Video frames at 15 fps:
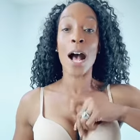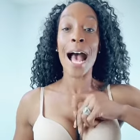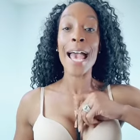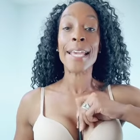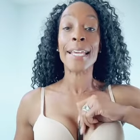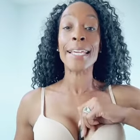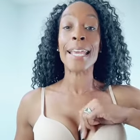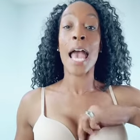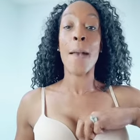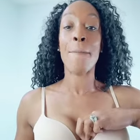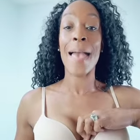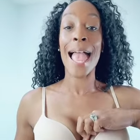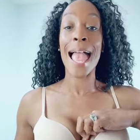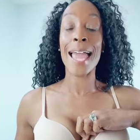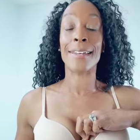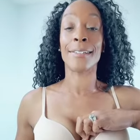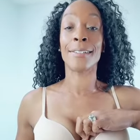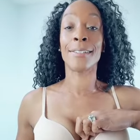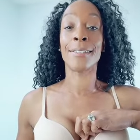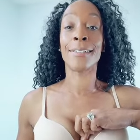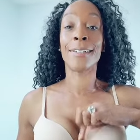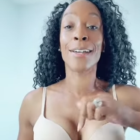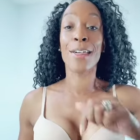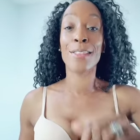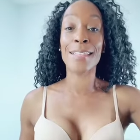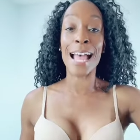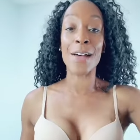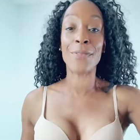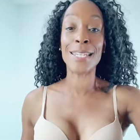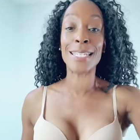I can get a pen
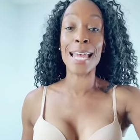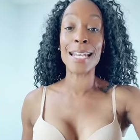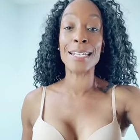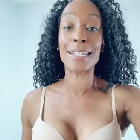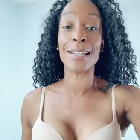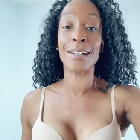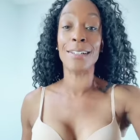down the centre.